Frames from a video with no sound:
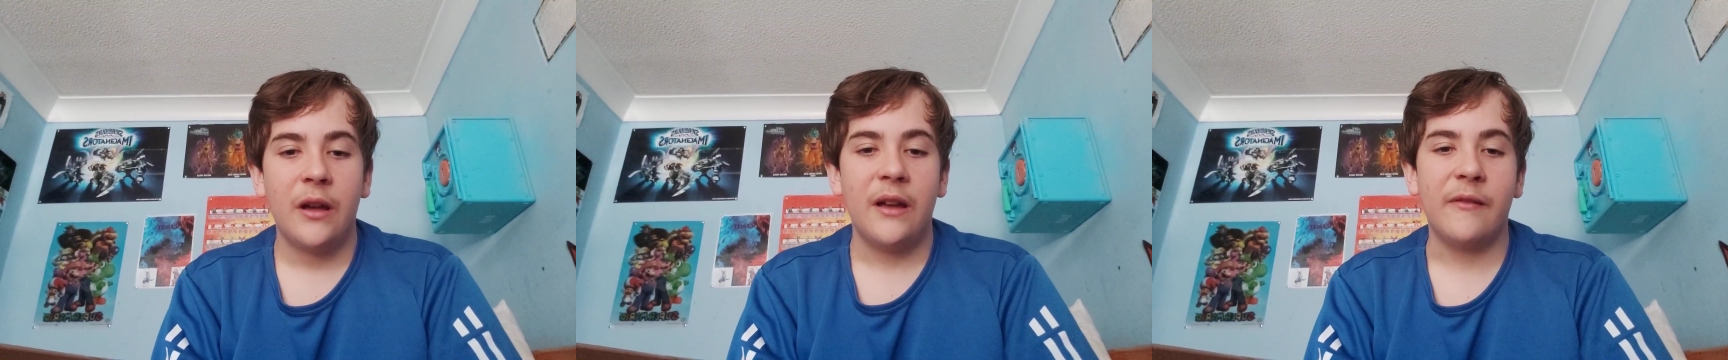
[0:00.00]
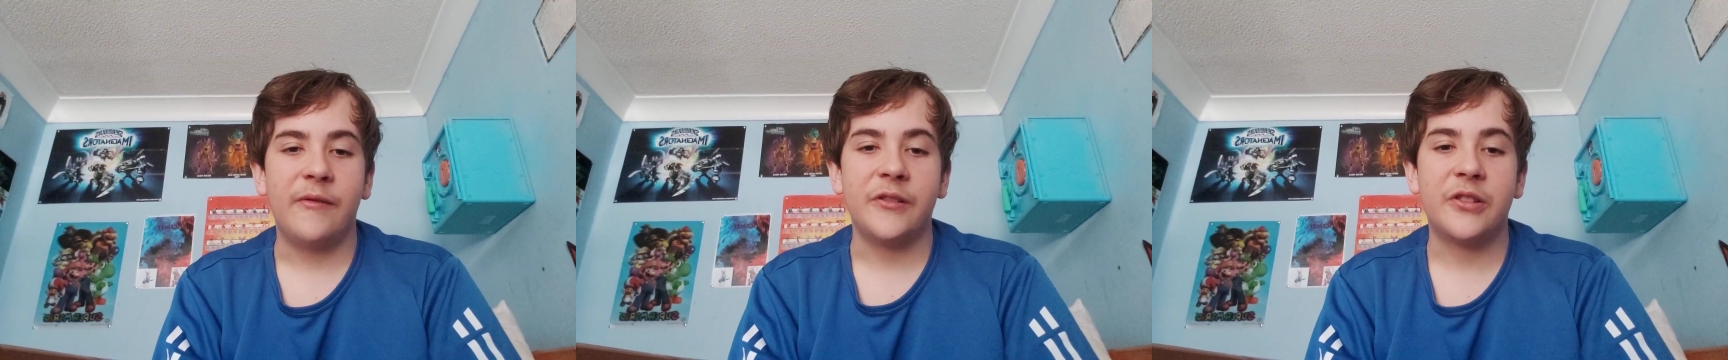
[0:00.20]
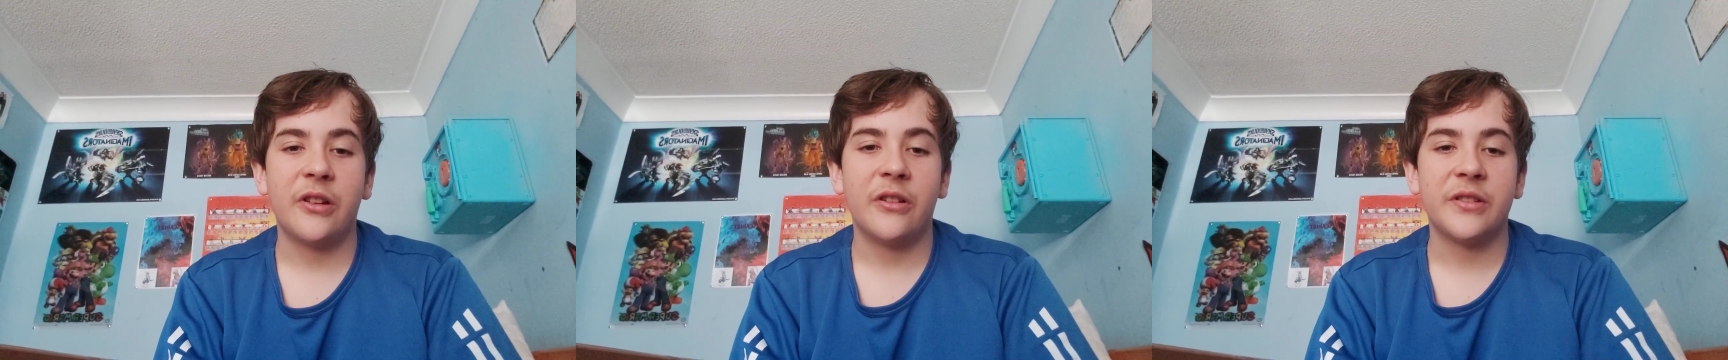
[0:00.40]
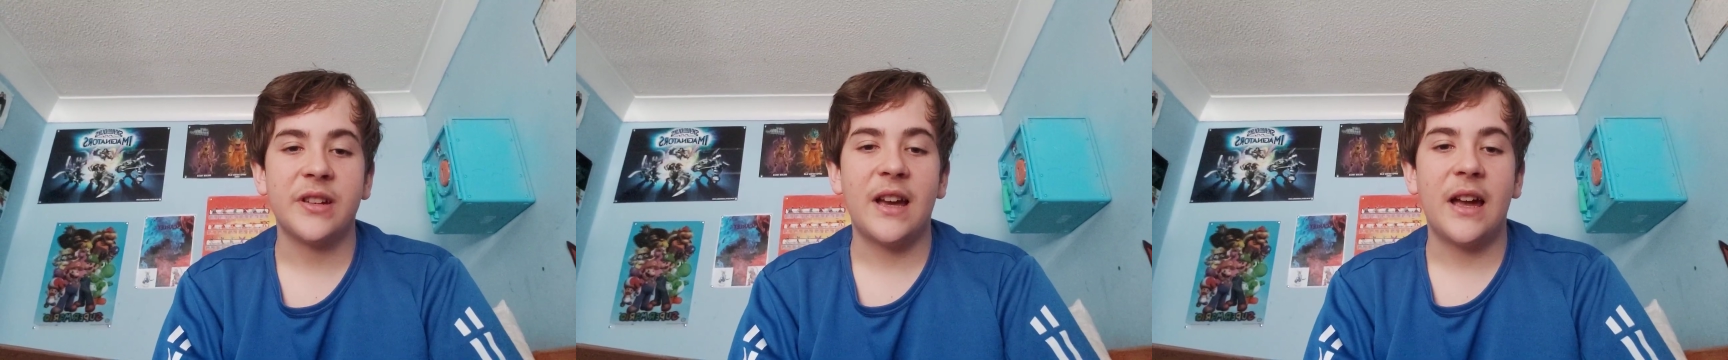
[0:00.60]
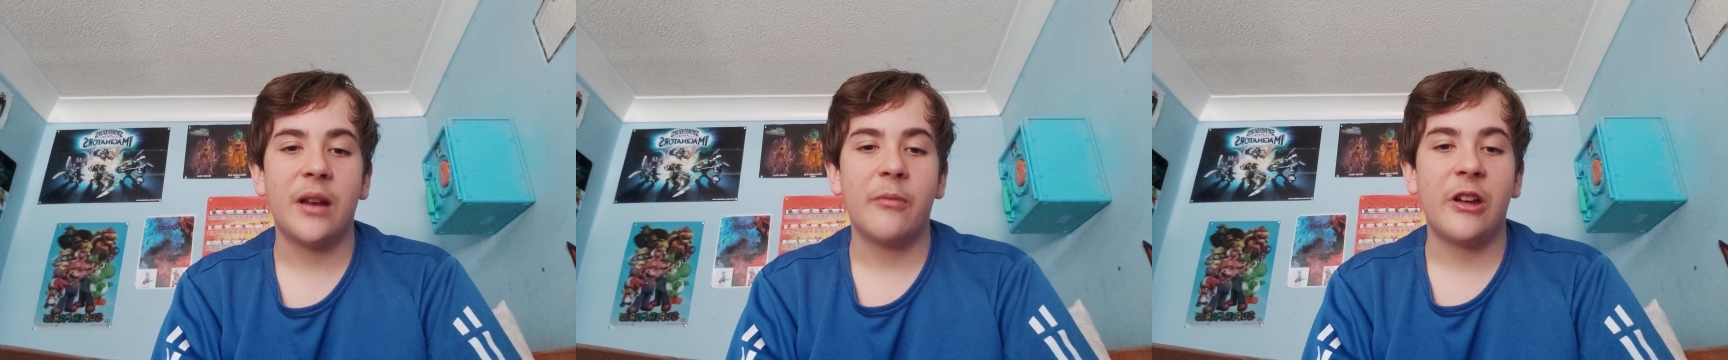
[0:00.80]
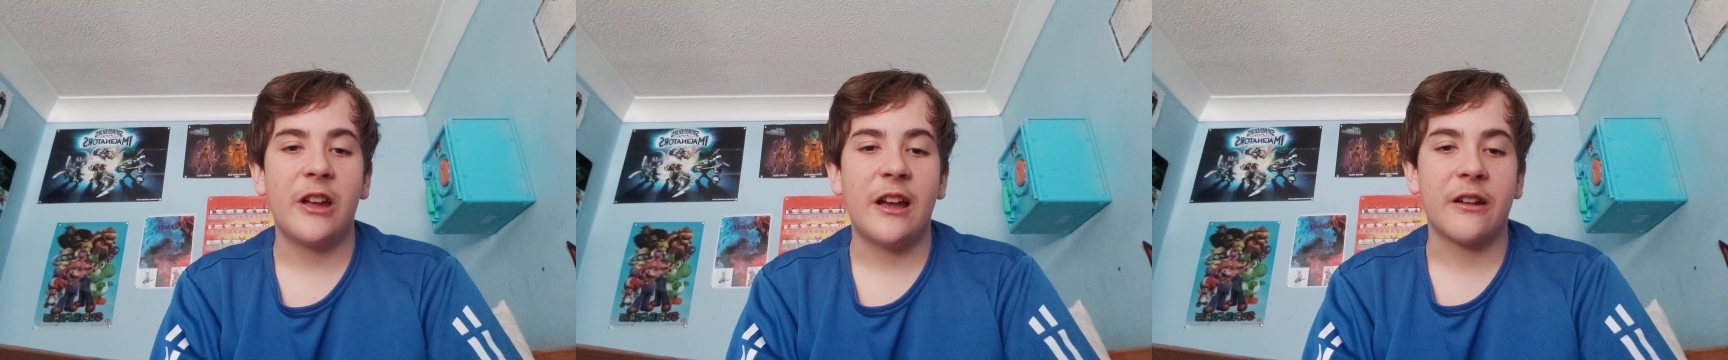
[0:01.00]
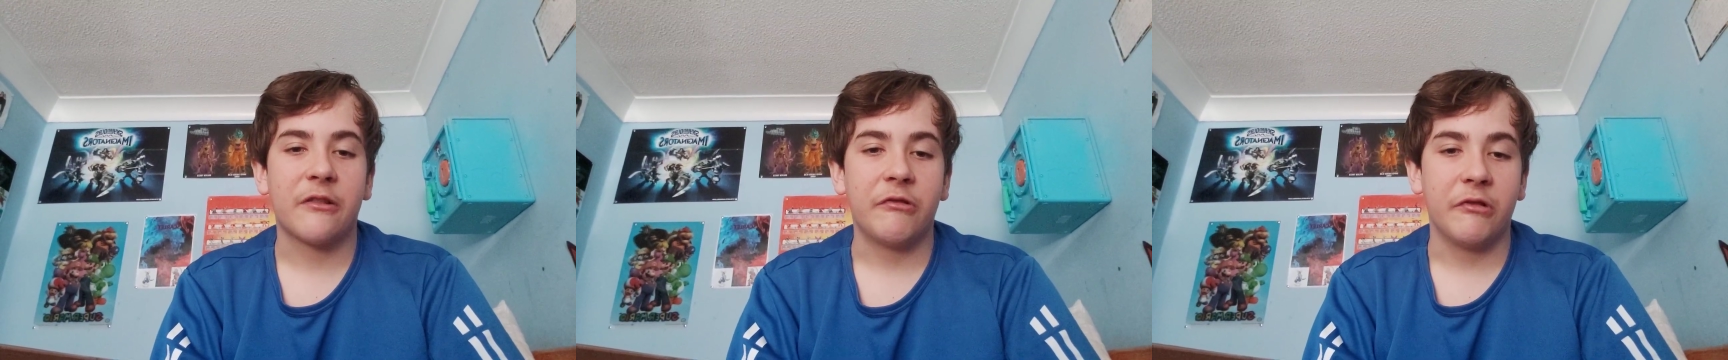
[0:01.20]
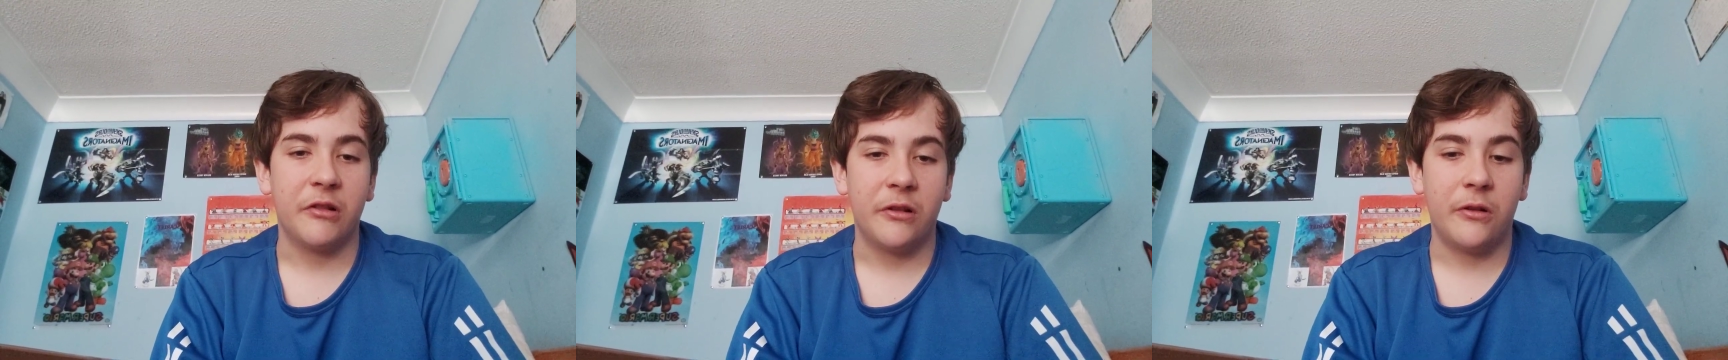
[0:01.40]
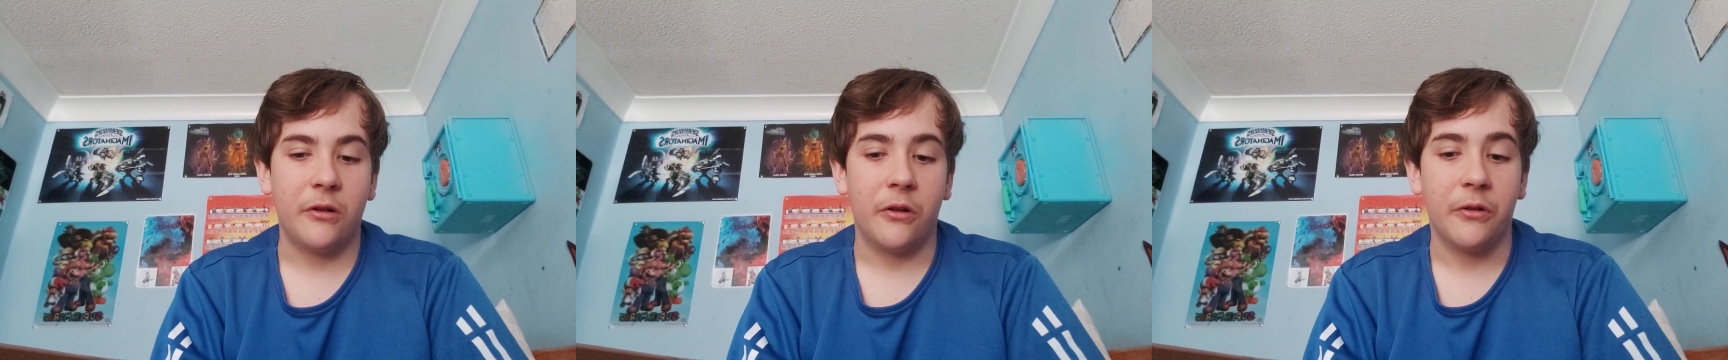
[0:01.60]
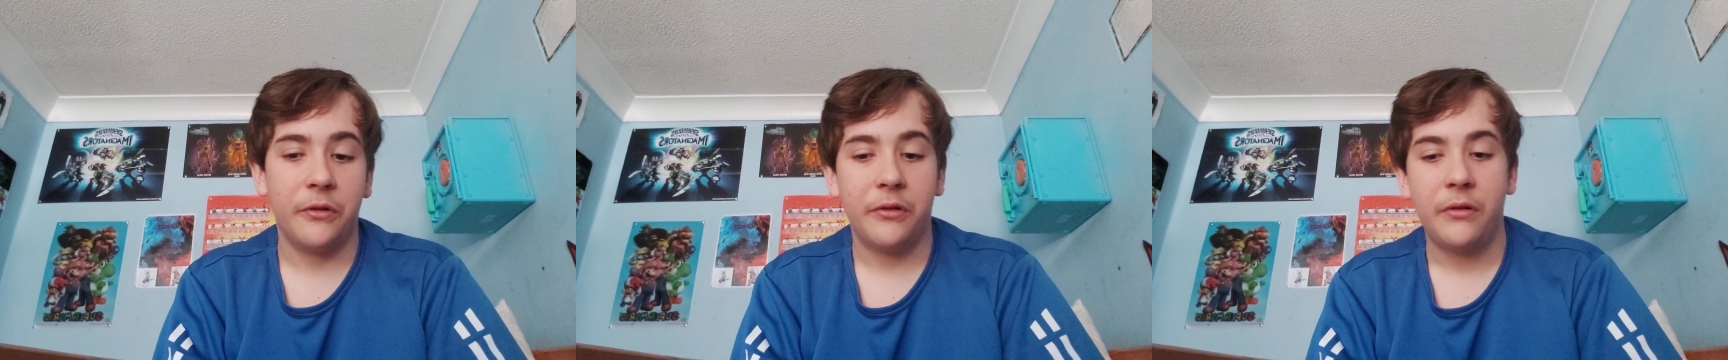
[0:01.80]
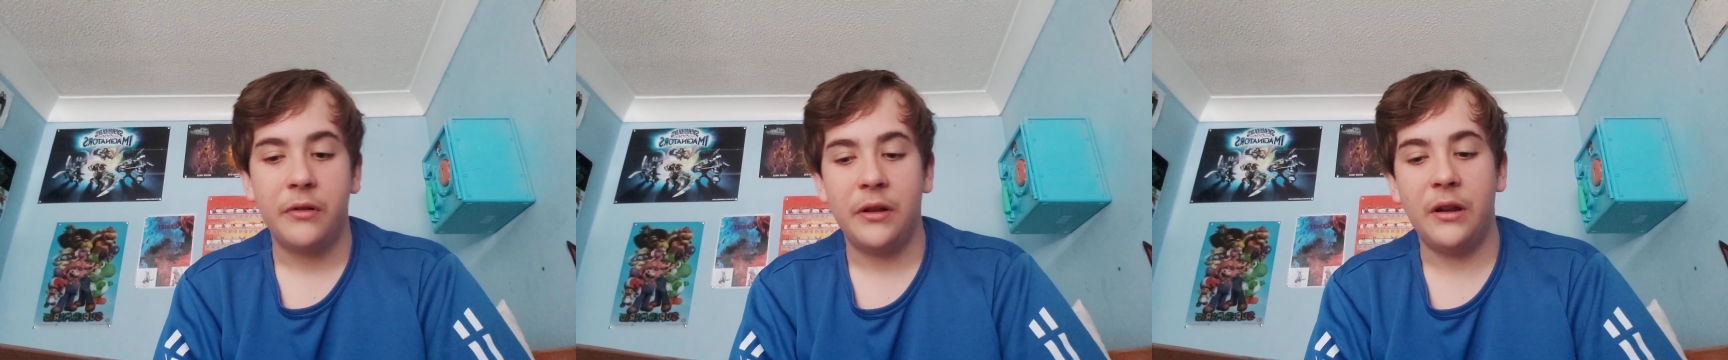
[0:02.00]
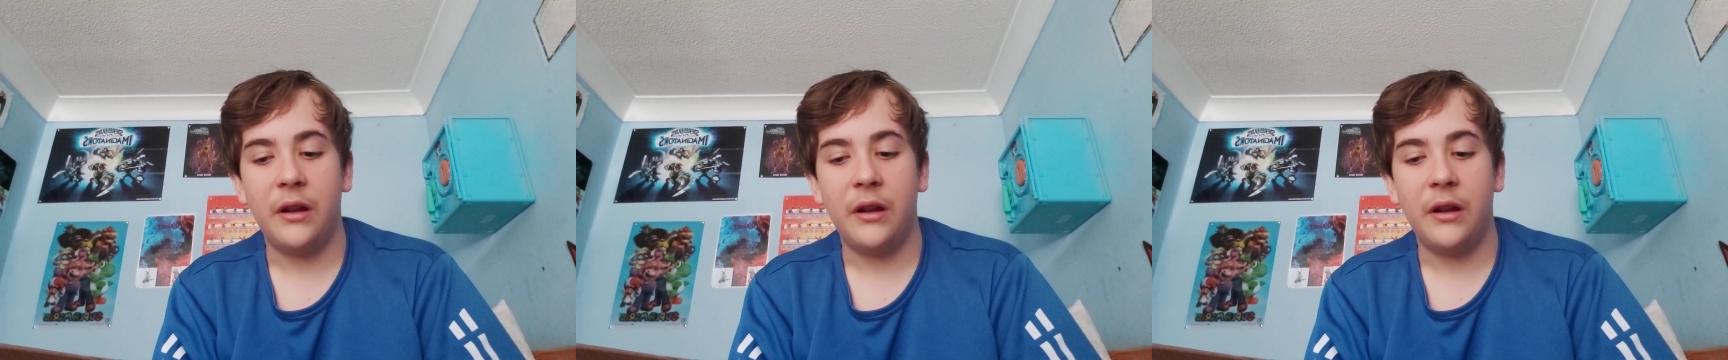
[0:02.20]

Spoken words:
if you turned the Anime Accurate on,